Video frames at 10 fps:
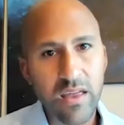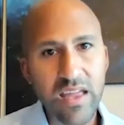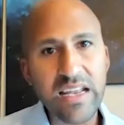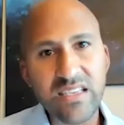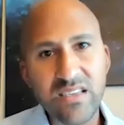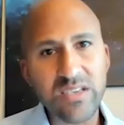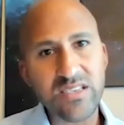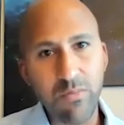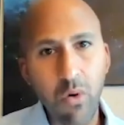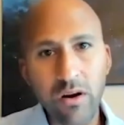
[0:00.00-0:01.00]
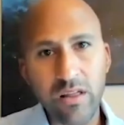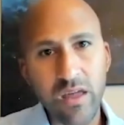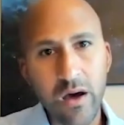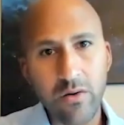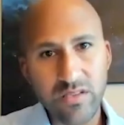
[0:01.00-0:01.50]
They need to be supported,
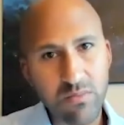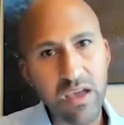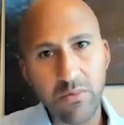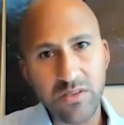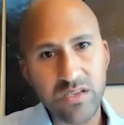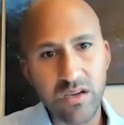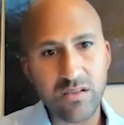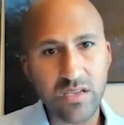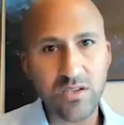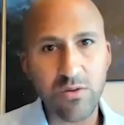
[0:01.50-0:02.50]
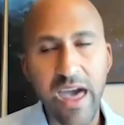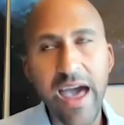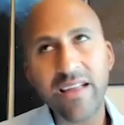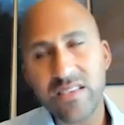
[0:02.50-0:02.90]
though, to be able to do that.